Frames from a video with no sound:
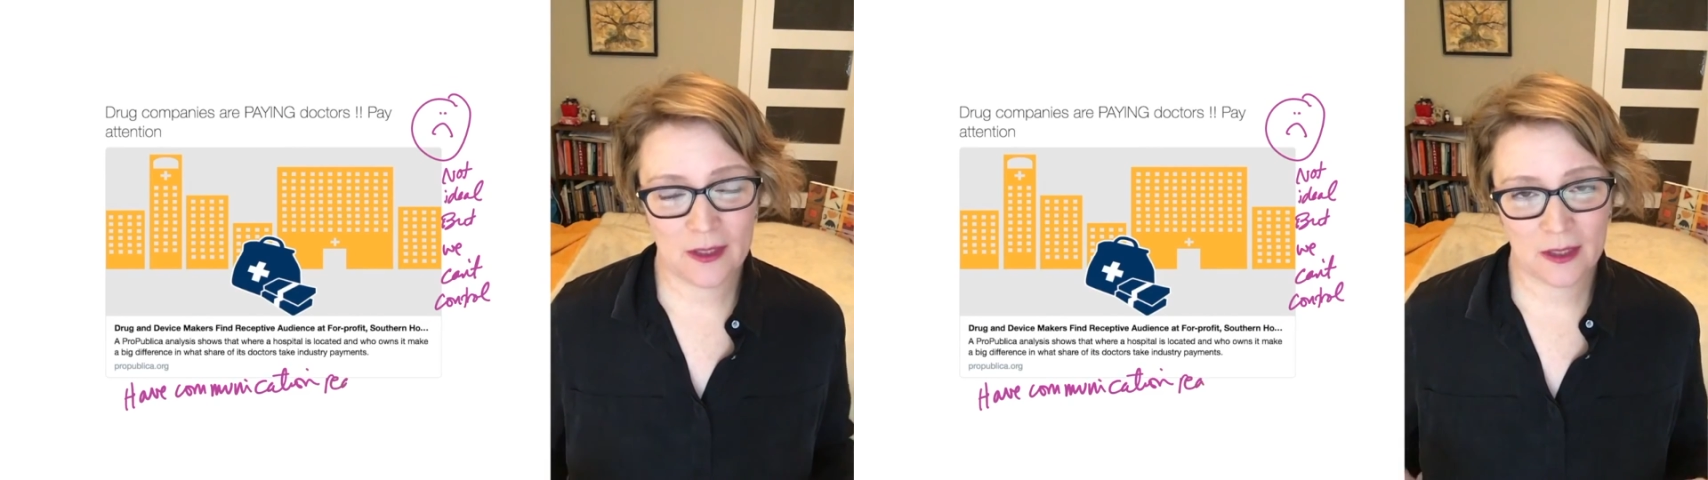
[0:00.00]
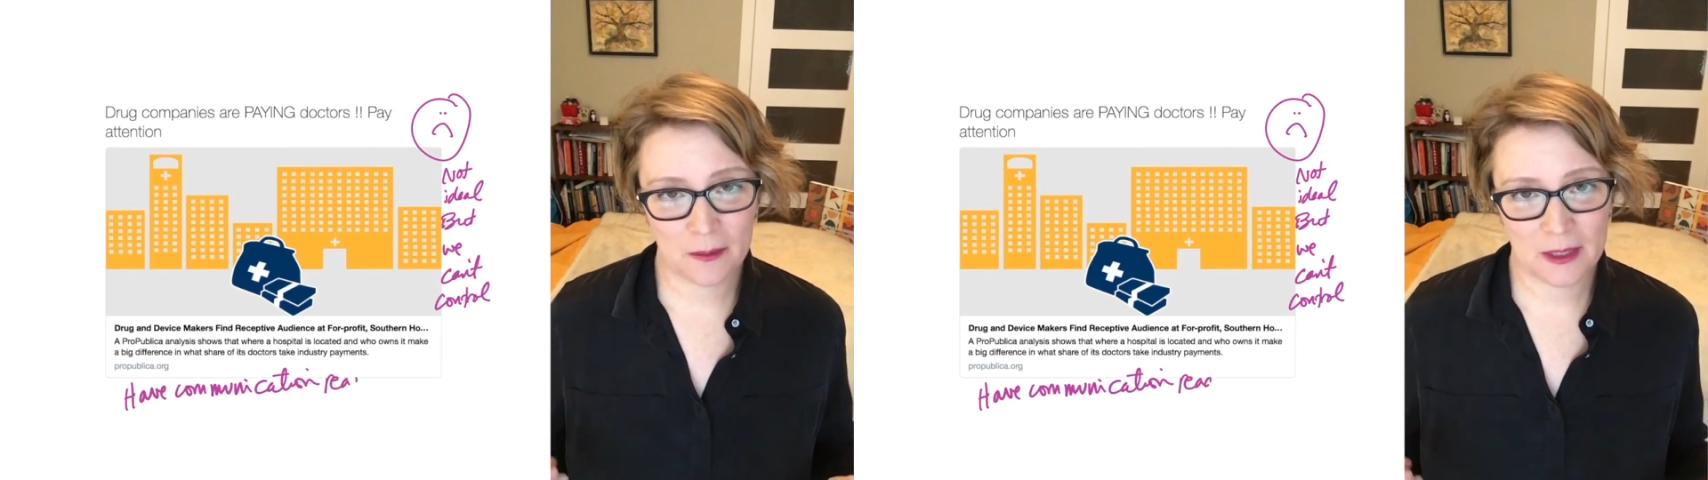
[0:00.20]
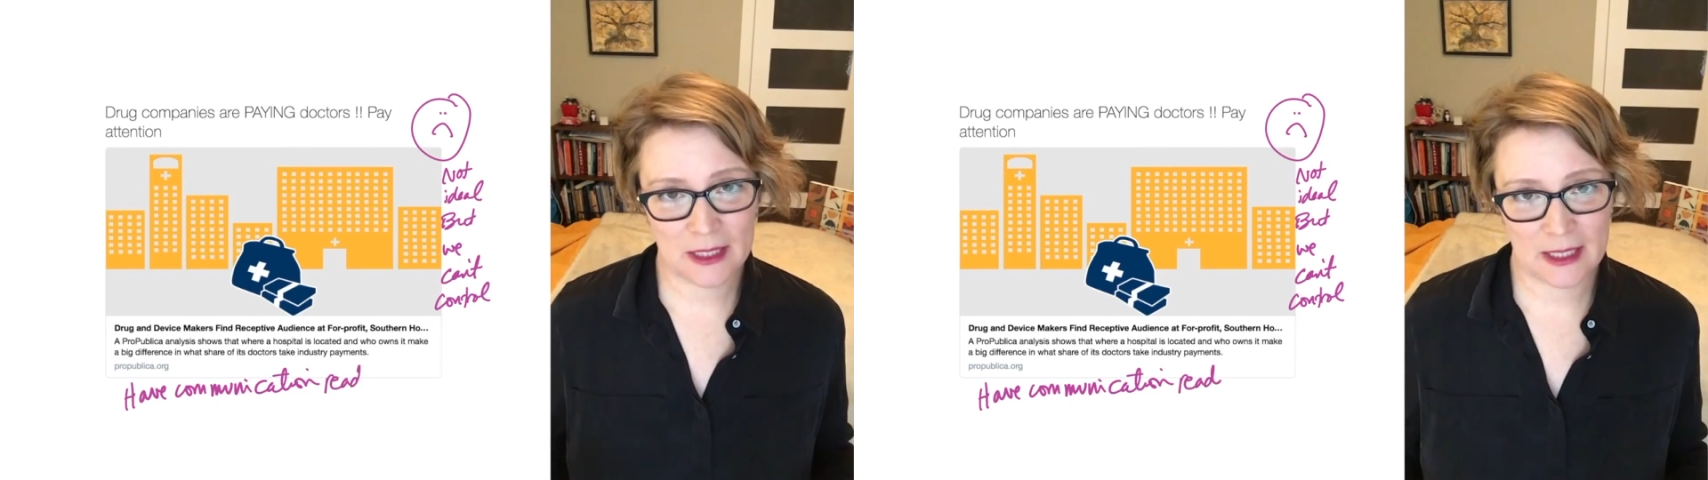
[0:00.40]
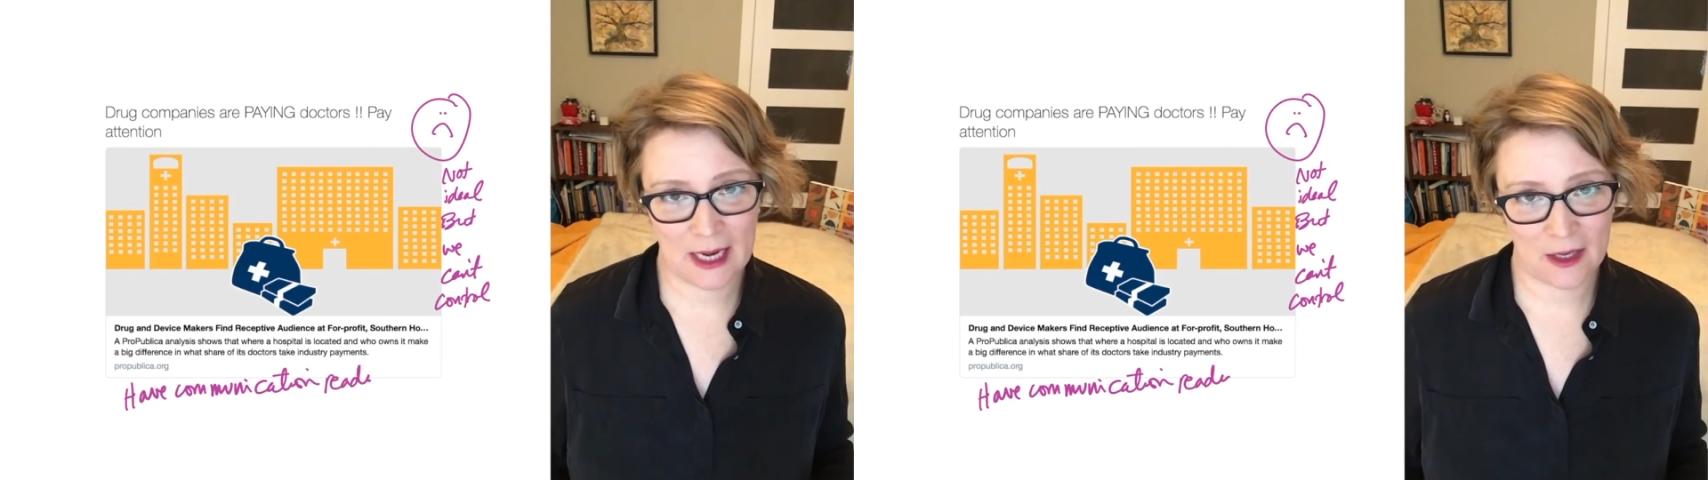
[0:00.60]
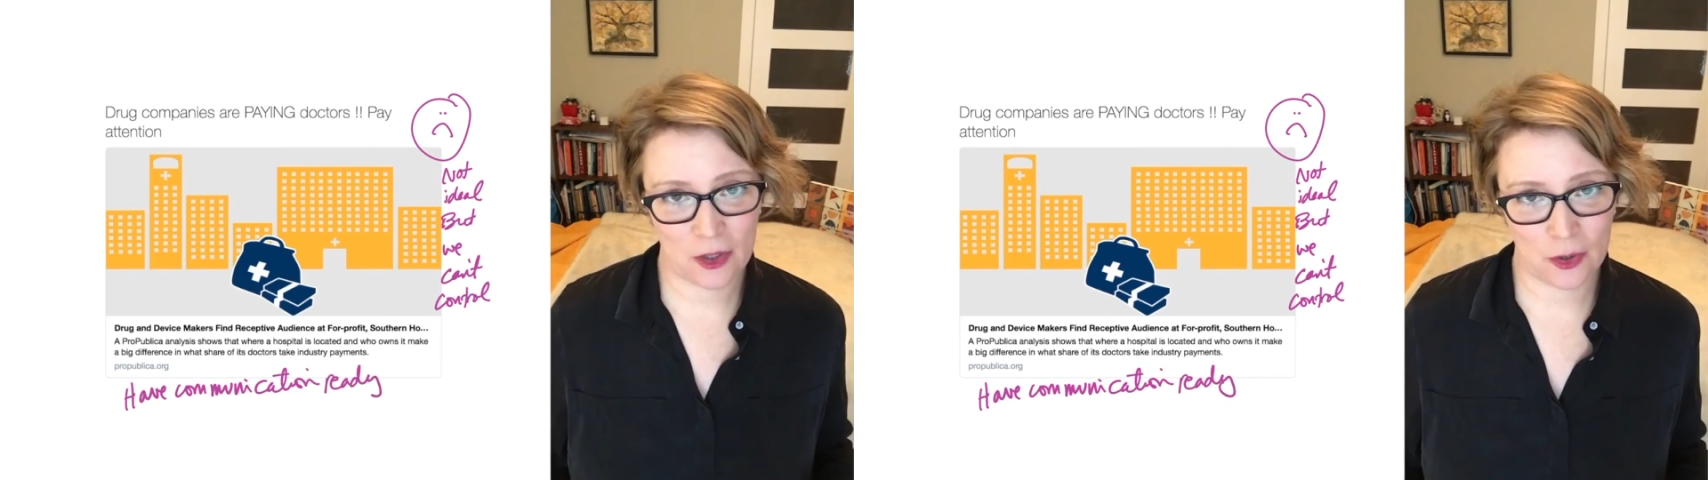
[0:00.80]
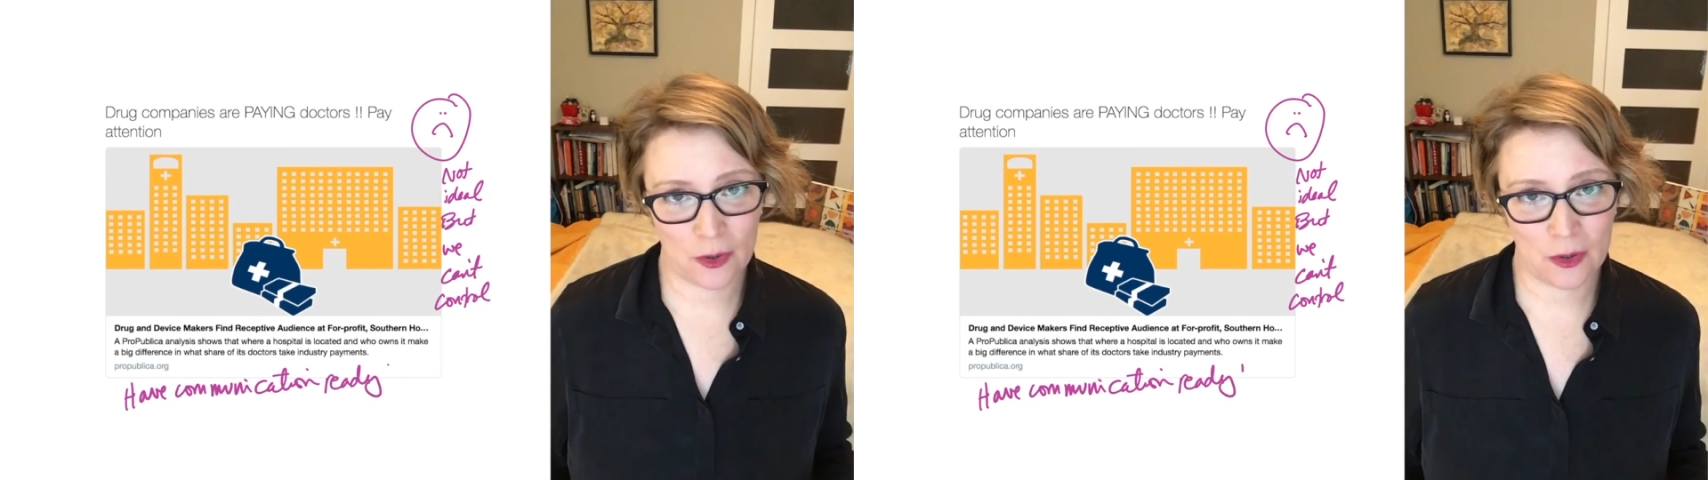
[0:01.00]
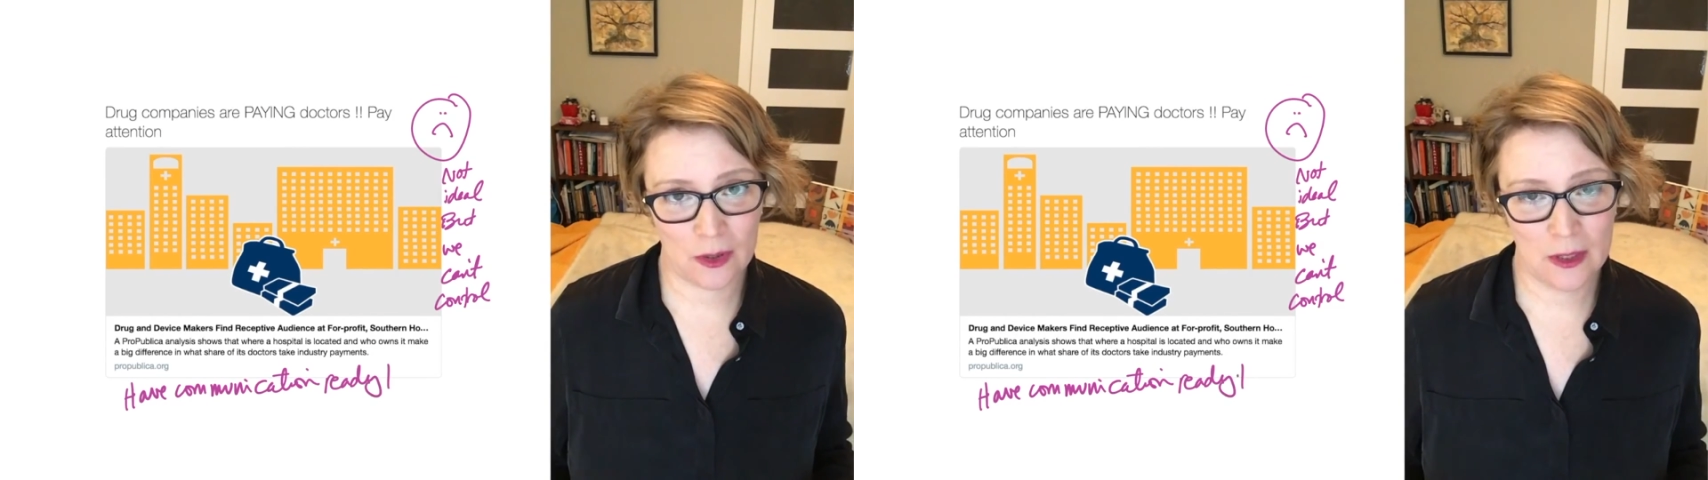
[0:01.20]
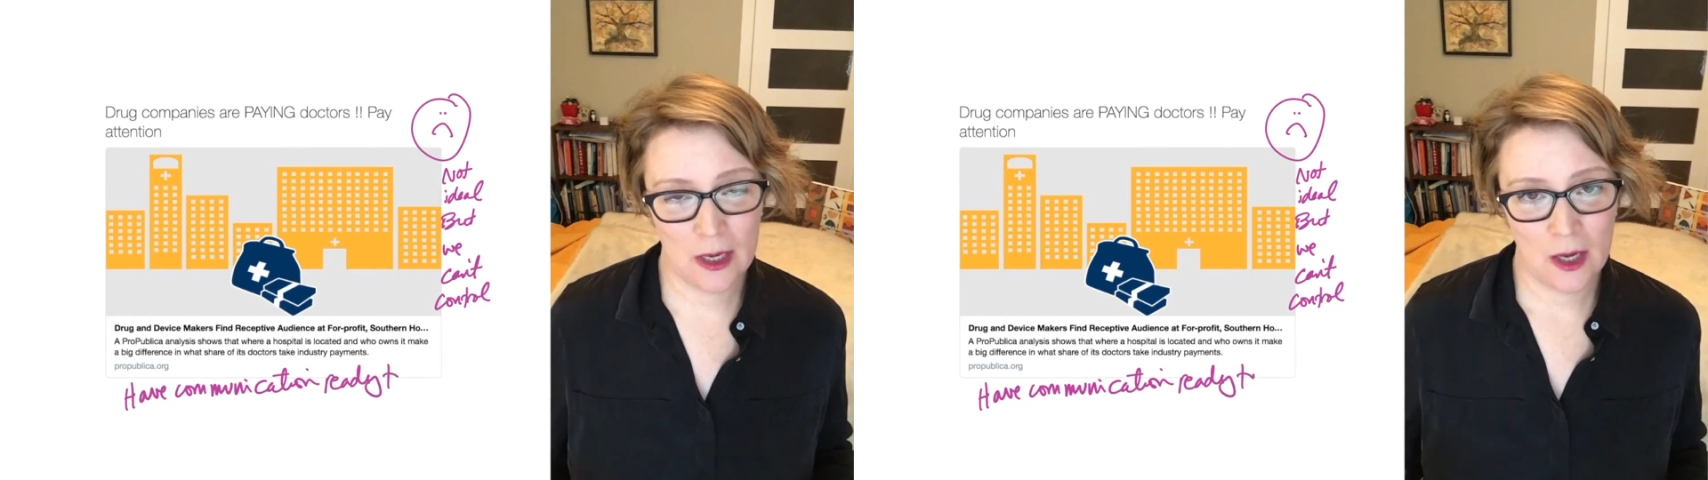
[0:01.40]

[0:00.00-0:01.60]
substantial